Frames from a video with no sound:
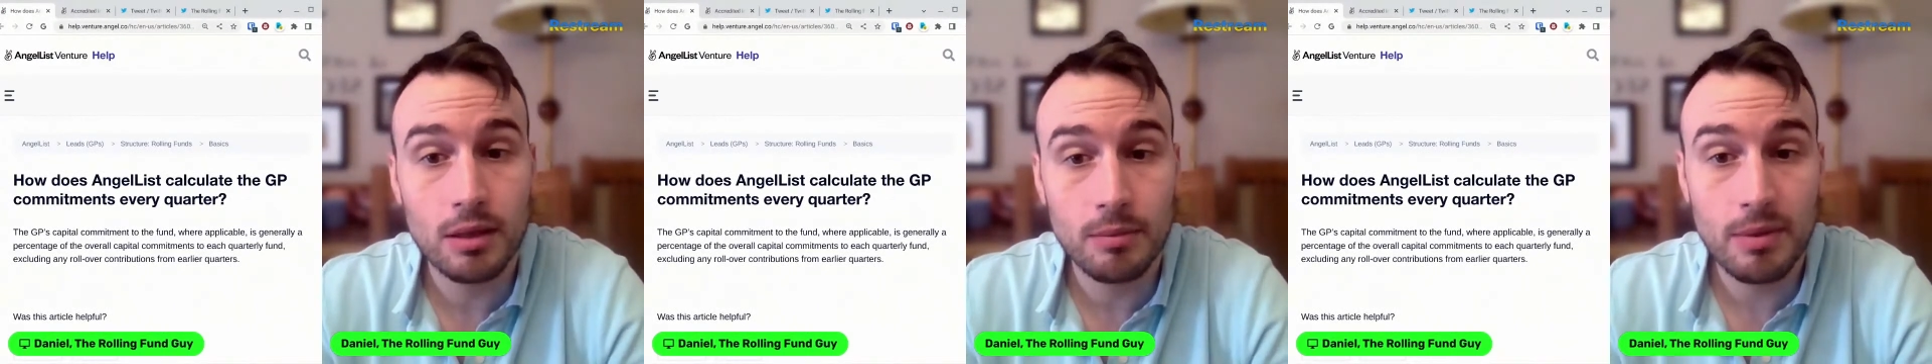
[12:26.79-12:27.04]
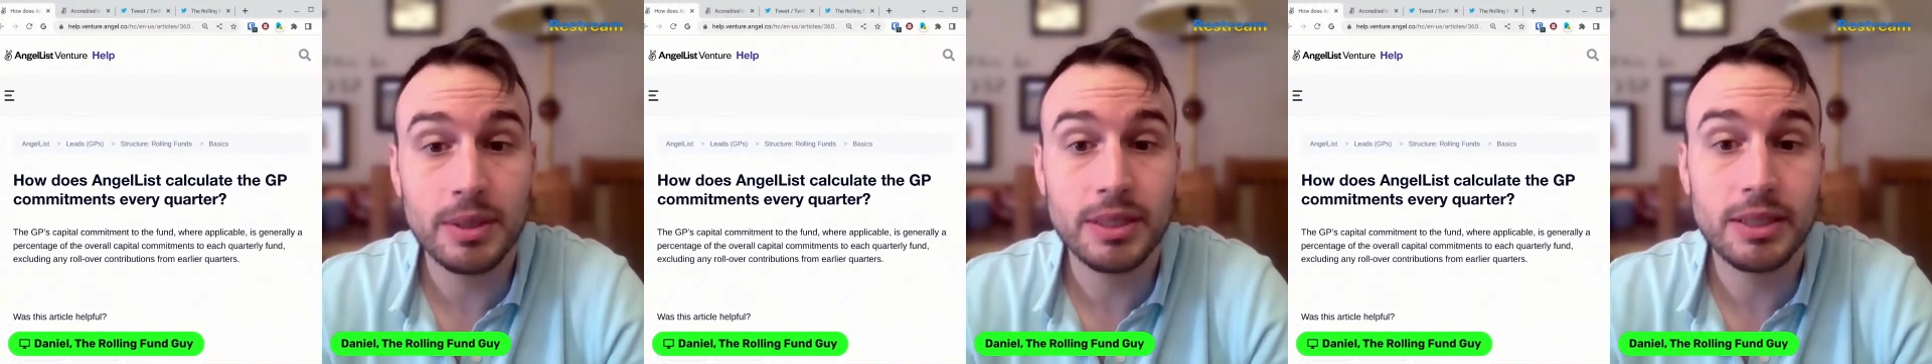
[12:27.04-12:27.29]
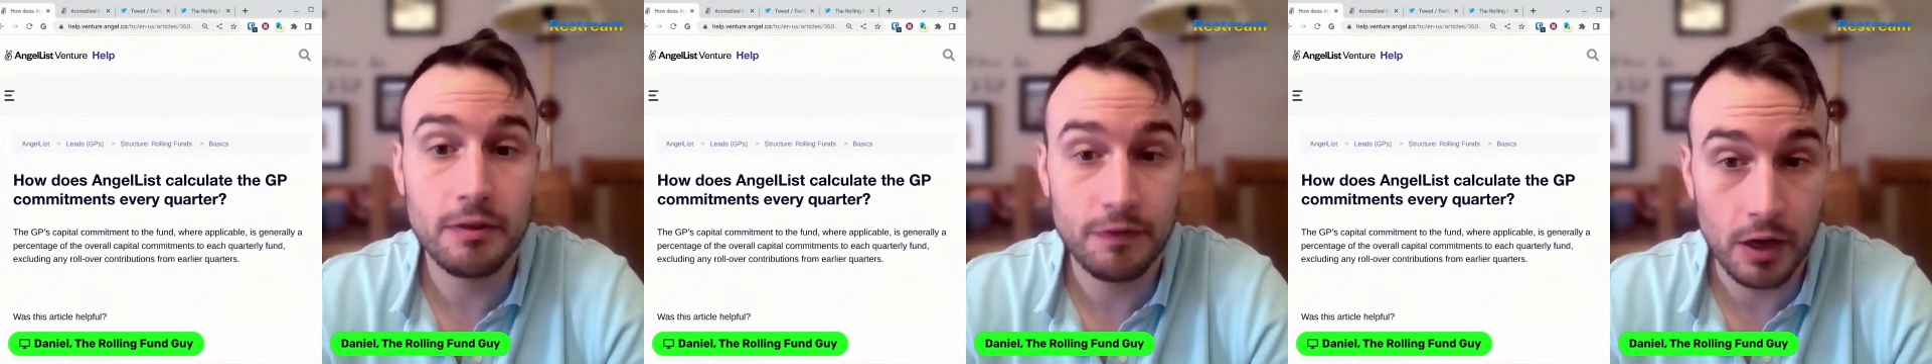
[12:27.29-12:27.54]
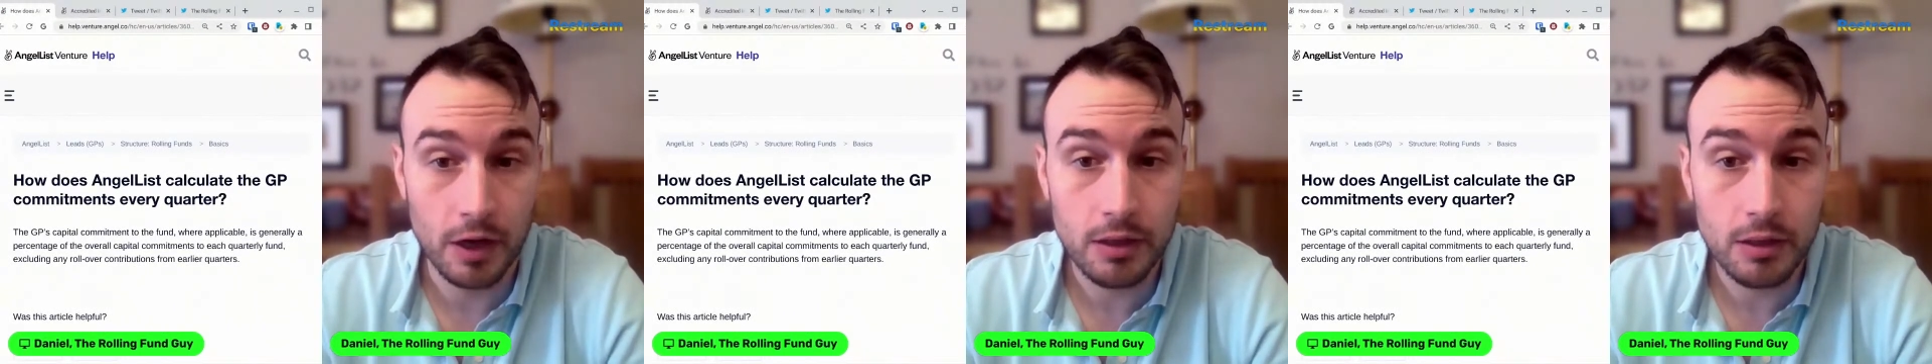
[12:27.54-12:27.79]
commitment to the
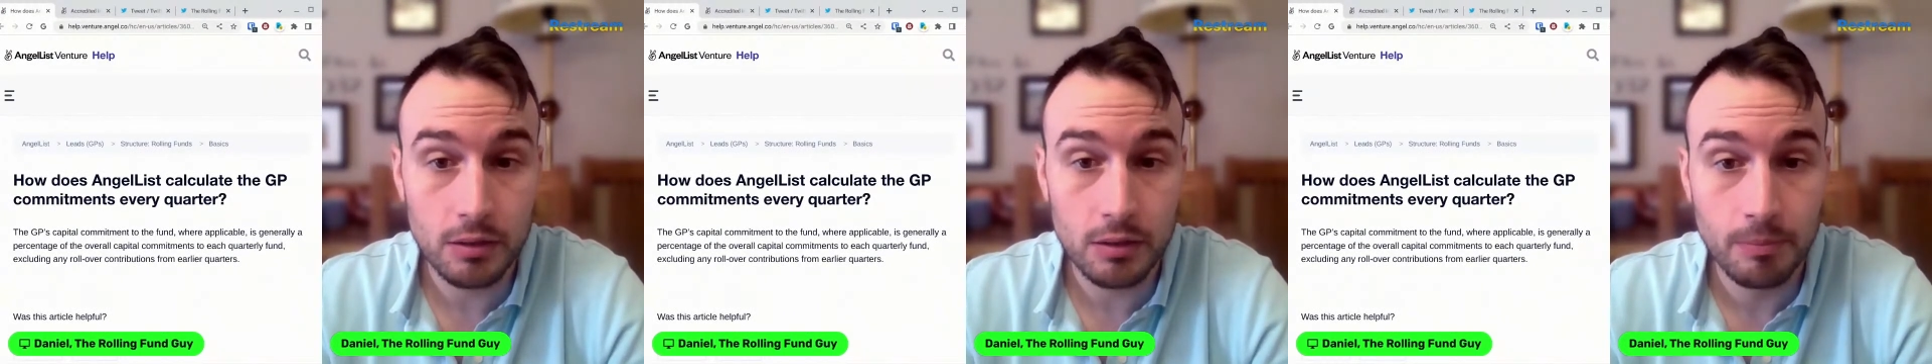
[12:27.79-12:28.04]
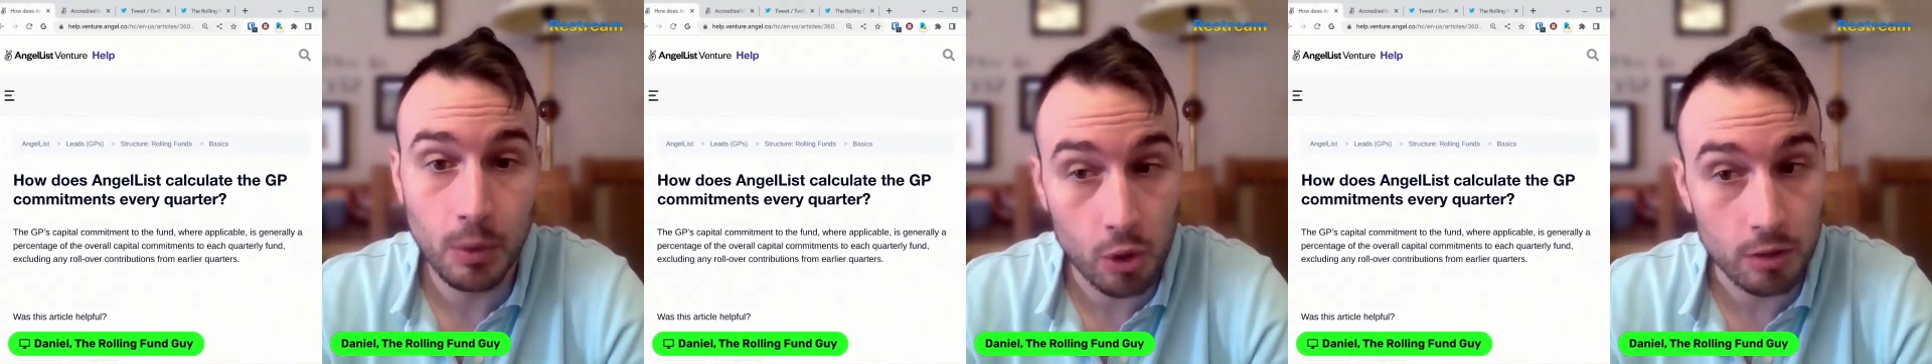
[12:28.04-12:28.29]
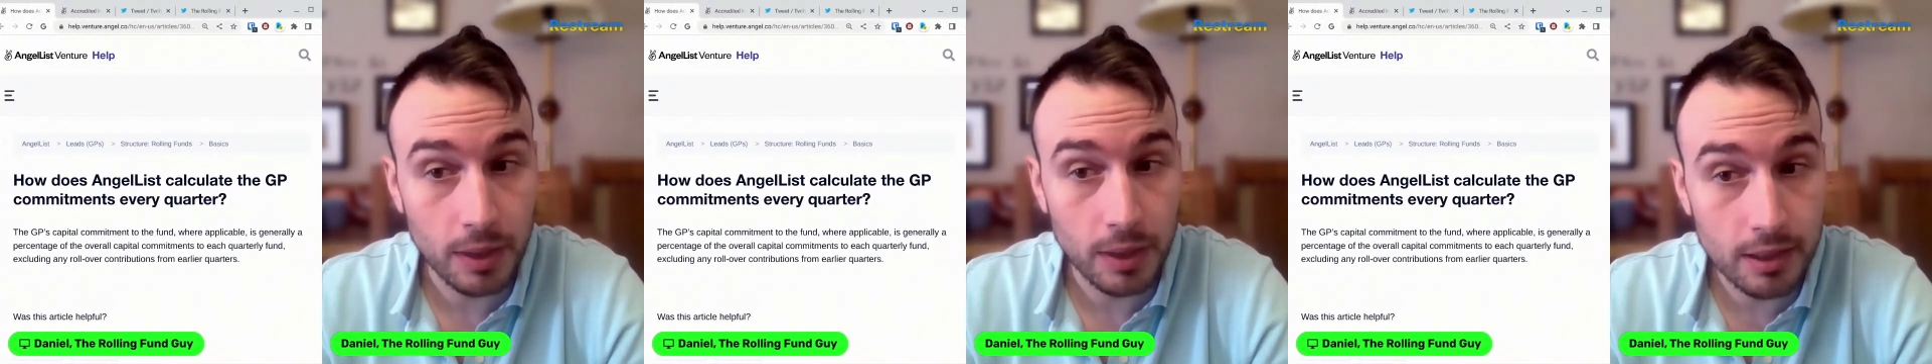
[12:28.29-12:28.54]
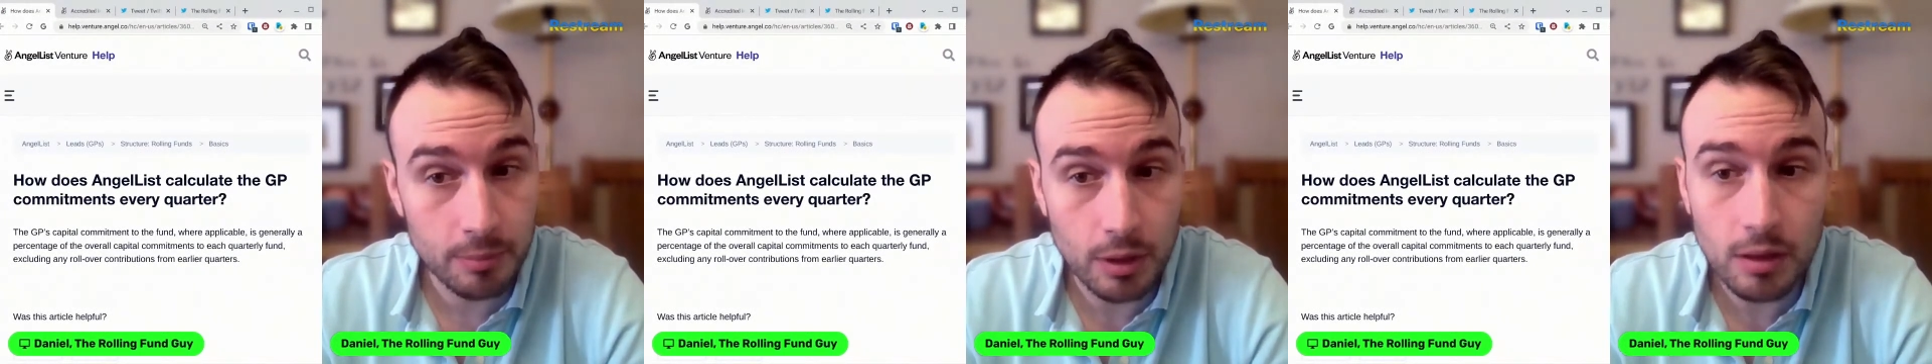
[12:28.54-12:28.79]
fund, or
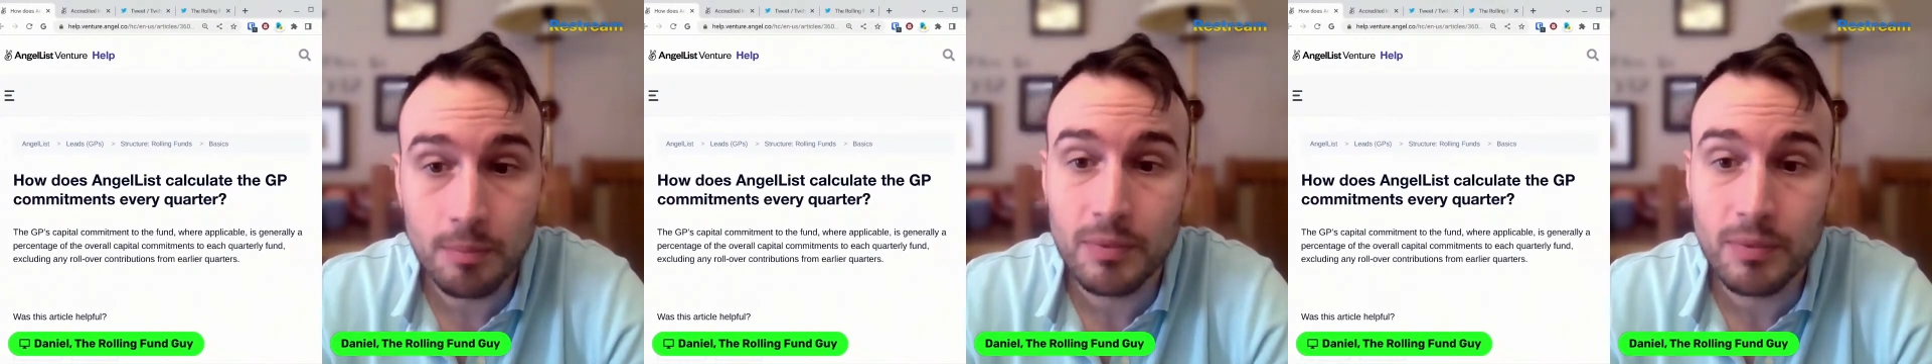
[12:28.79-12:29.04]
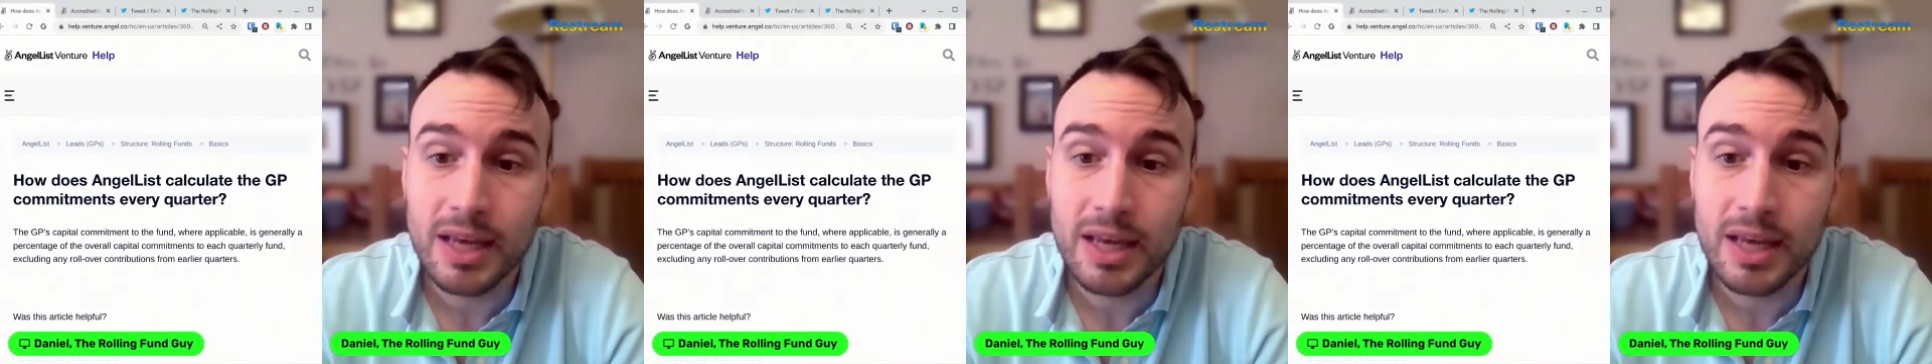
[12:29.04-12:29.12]
applicable,